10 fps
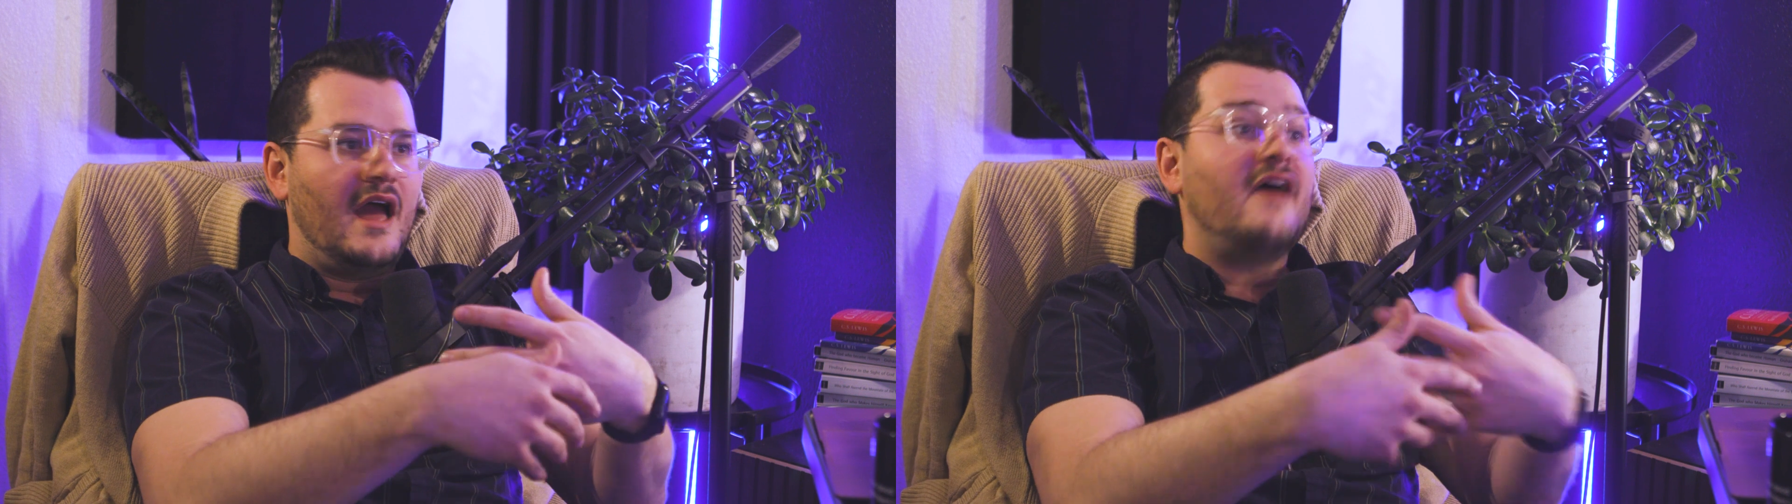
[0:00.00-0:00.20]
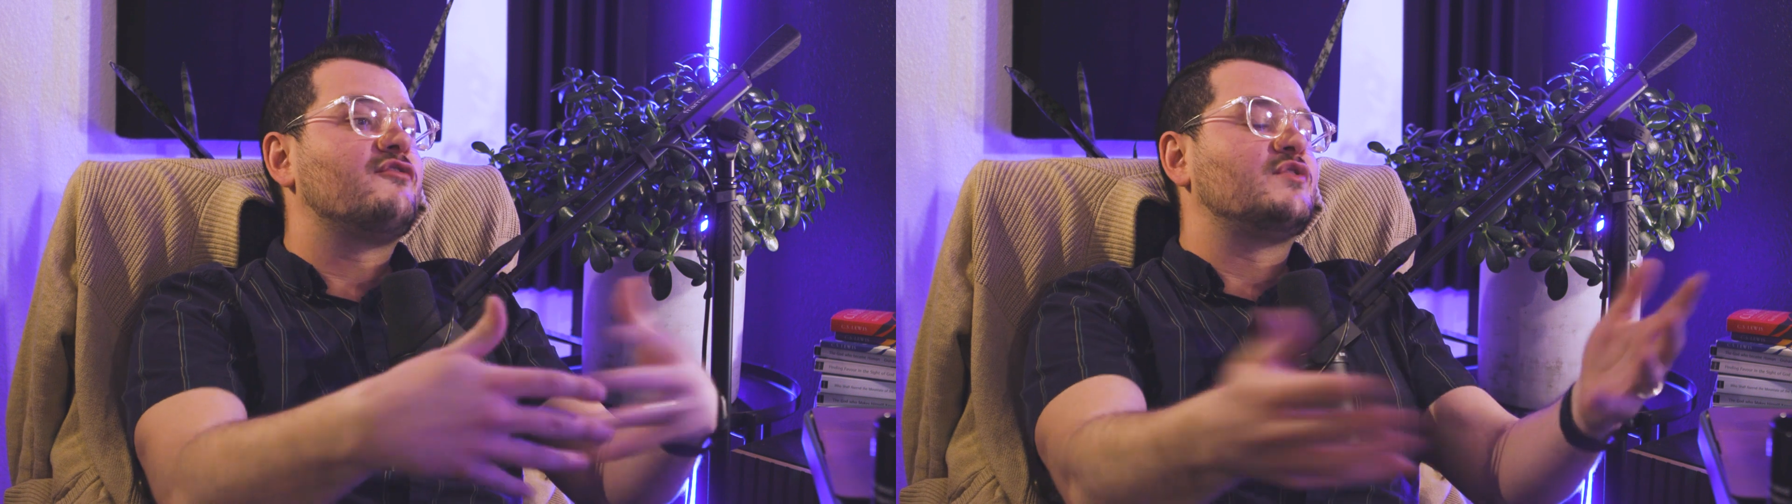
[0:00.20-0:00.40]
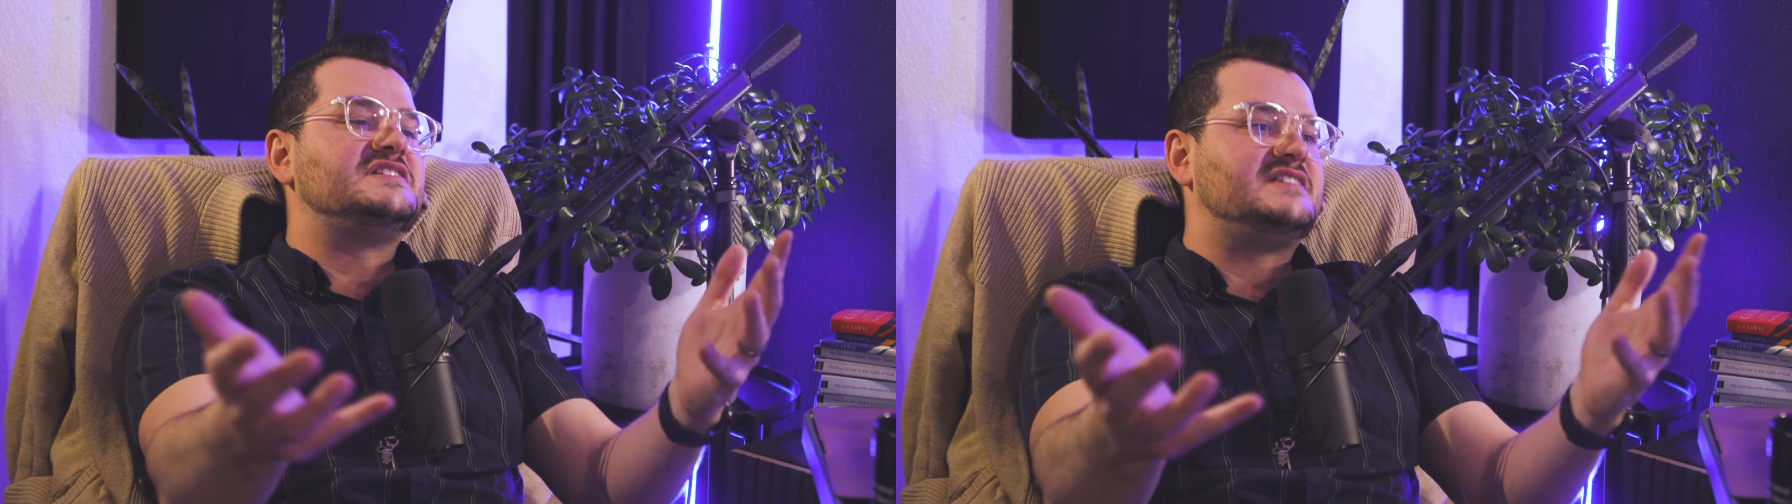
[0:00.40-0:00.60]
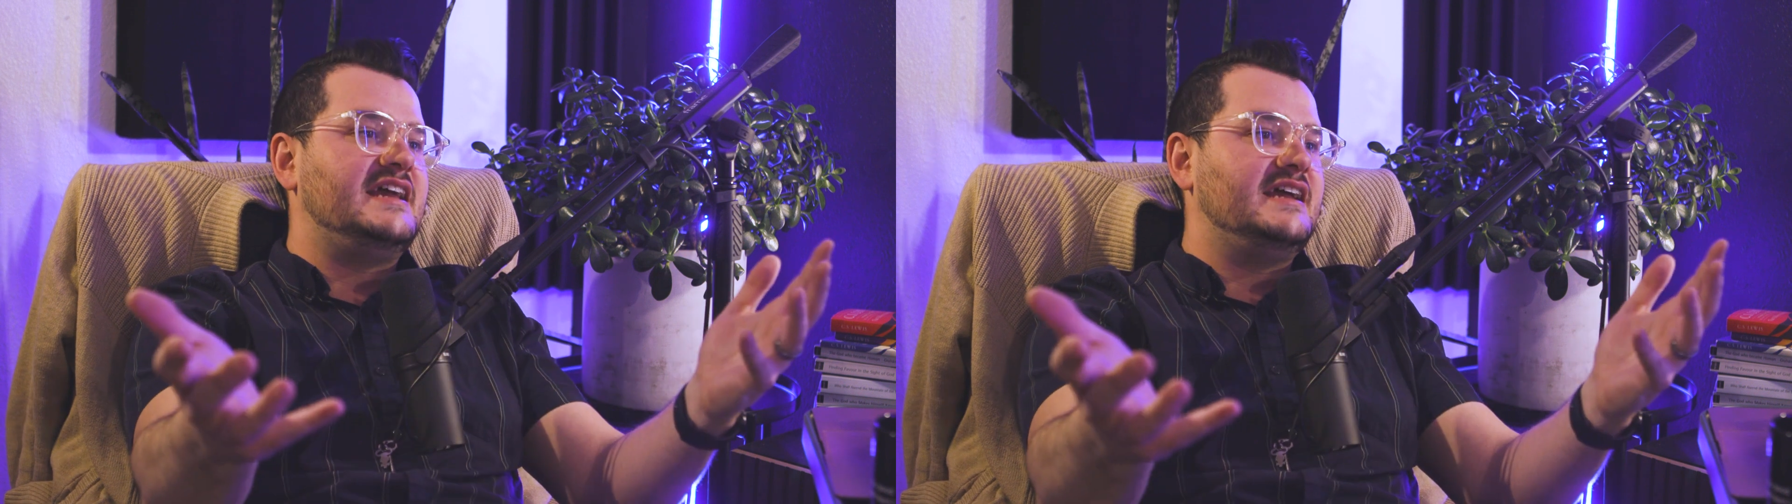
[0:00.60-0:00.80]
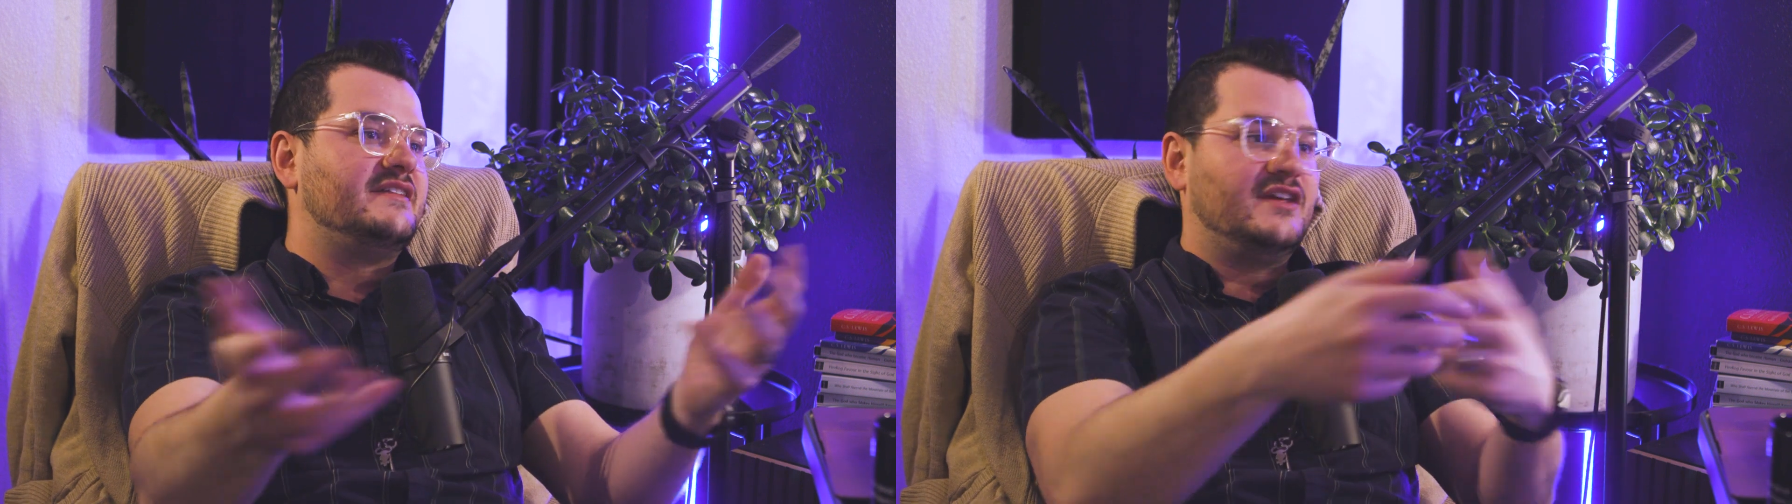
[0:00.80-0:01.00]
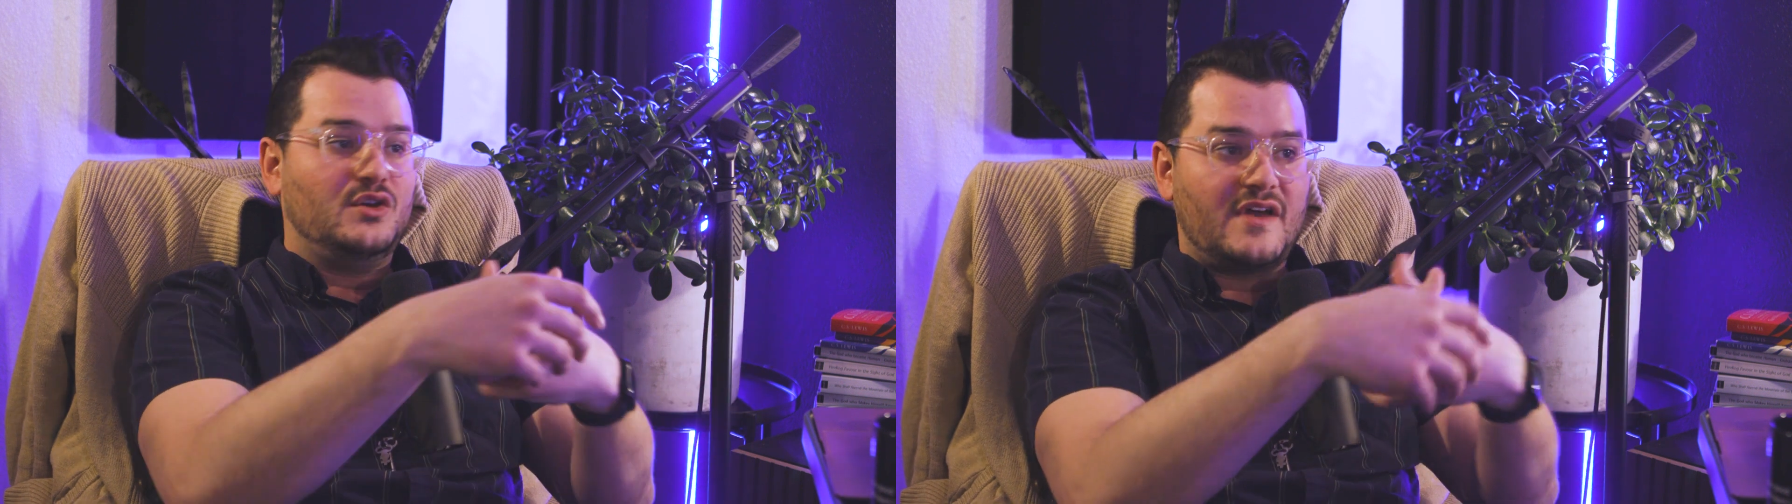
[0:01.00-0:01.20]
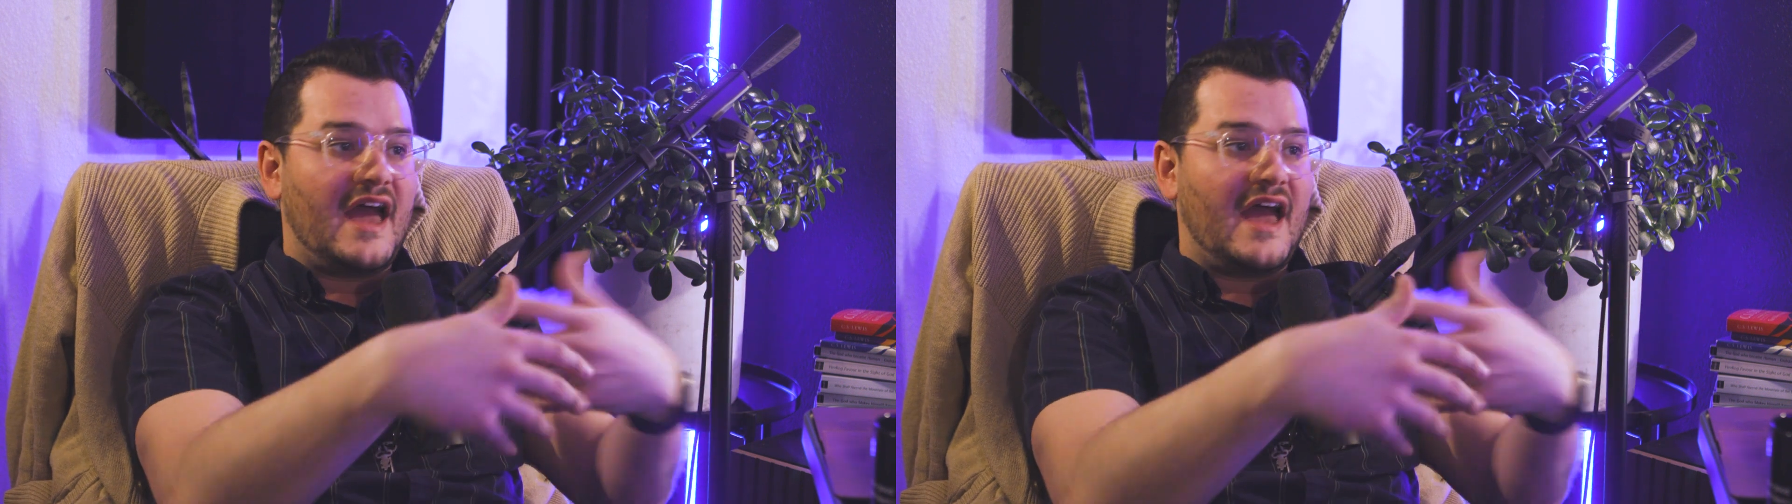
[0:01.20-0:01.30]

every seed that you've